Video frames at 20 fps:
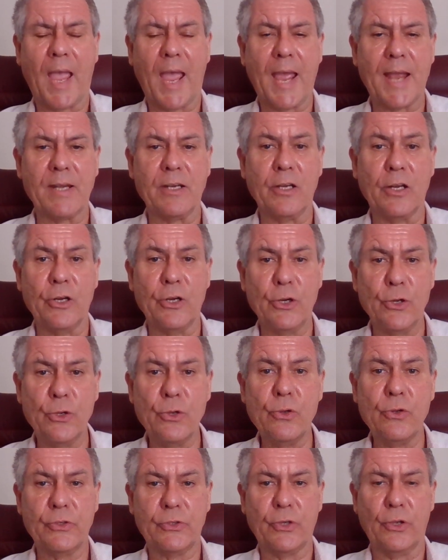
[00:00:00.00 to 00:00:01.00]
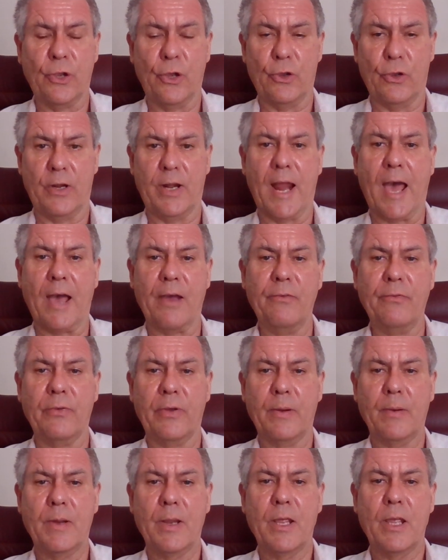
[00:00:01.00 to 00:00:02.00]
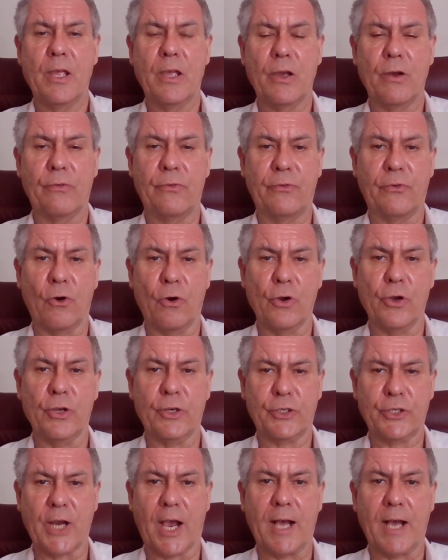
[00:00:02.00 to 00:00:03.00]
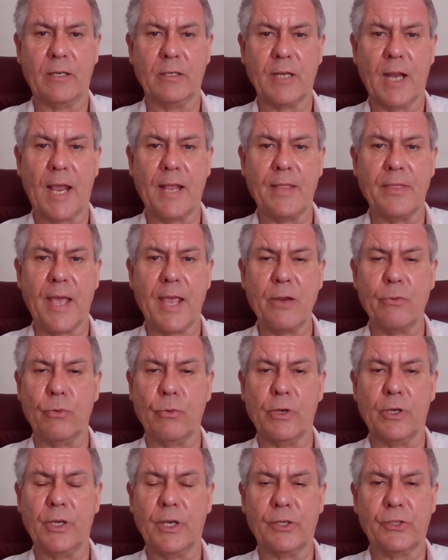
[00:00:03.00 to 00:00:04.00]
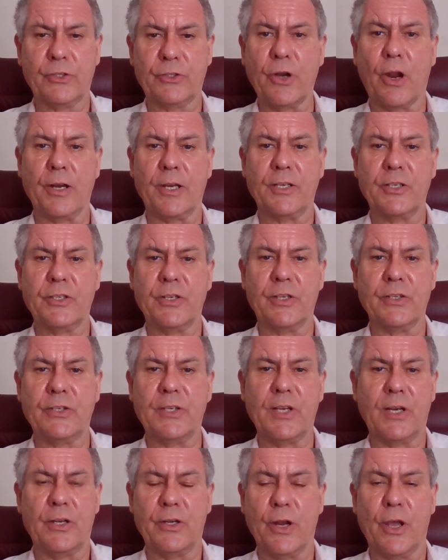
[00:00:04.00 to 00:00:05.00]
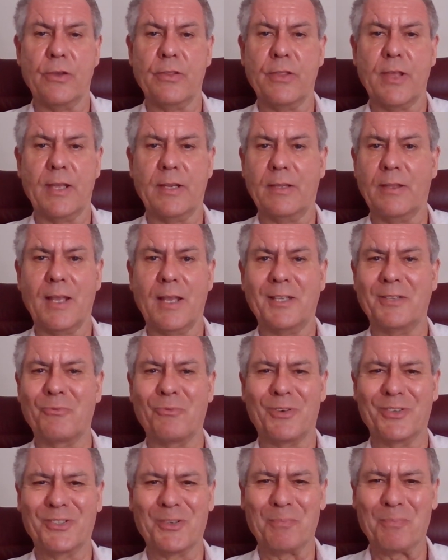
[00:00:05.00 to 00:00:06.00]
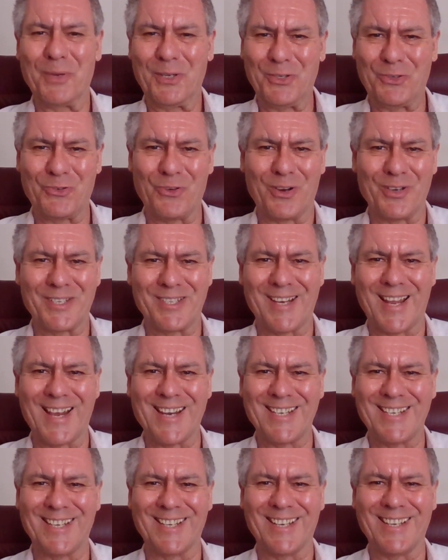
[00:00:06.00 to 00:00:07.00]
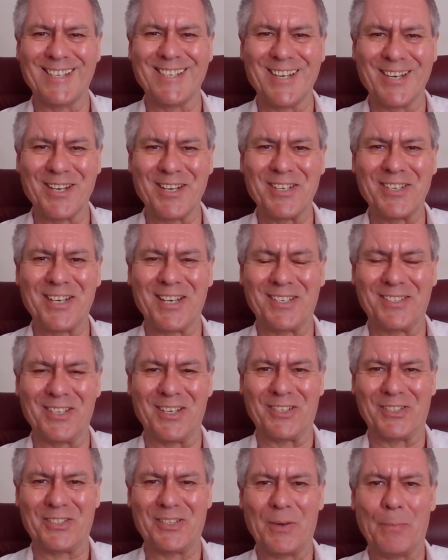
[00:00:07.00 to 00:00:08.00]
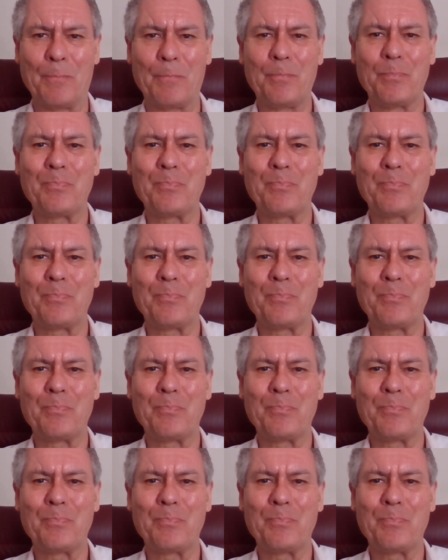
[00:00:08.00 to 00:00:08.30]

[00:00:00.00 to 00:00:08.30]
and lose her love for her child. And they were astonished and said, no, that was a mistranslation and didn't exist.